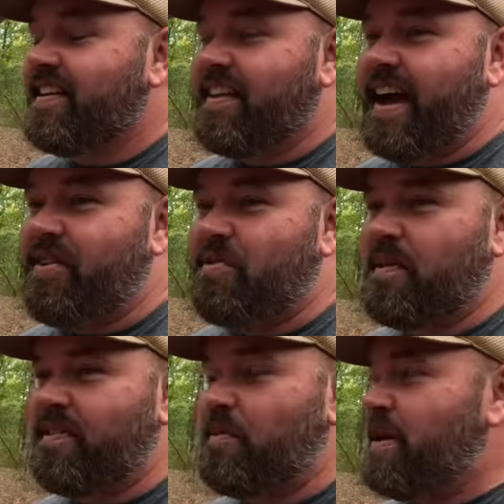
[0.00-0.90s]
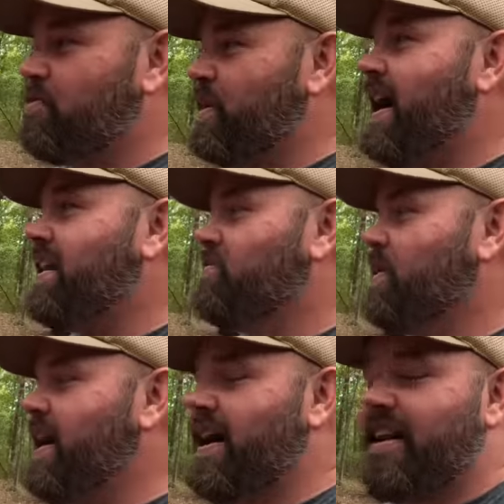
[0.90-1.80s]
Like whenever we
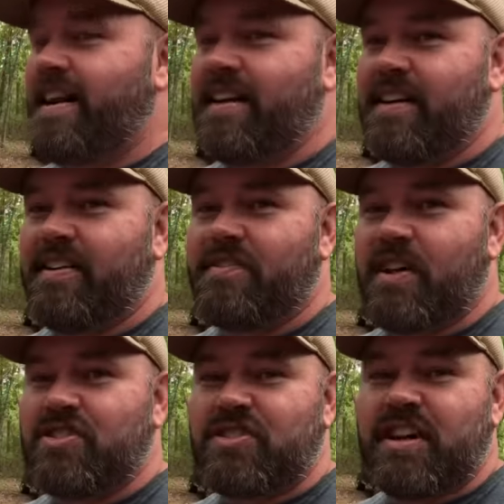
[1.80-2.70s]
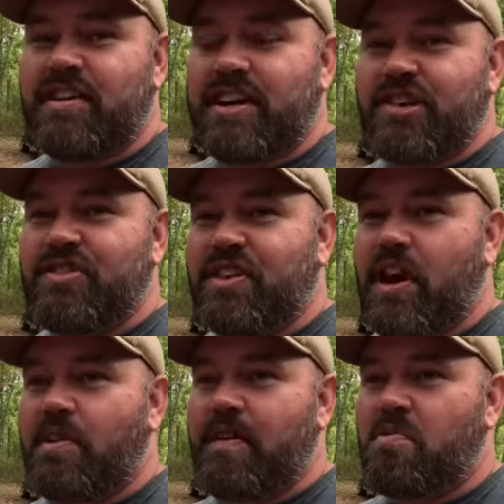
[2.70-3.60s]
had a steer years
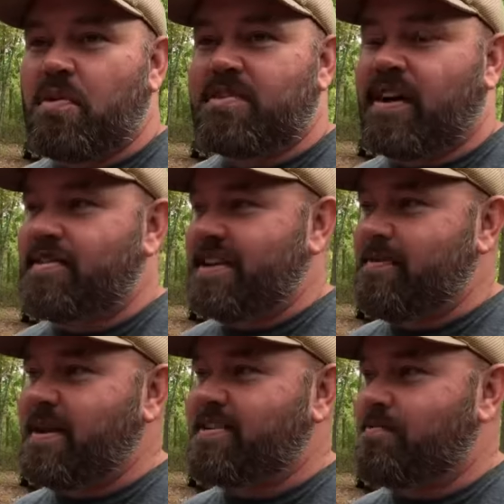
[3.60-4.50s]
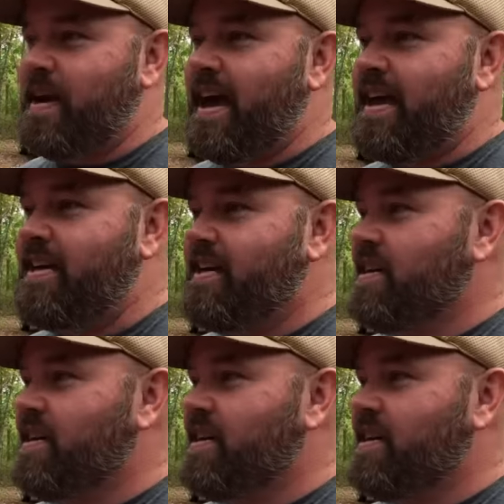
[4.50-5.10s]
ago and everyone was telling us to keep it as a pet.